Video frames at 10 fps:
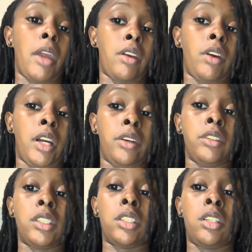
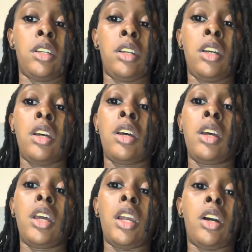backgrounds,
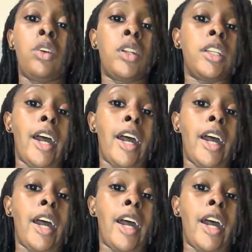including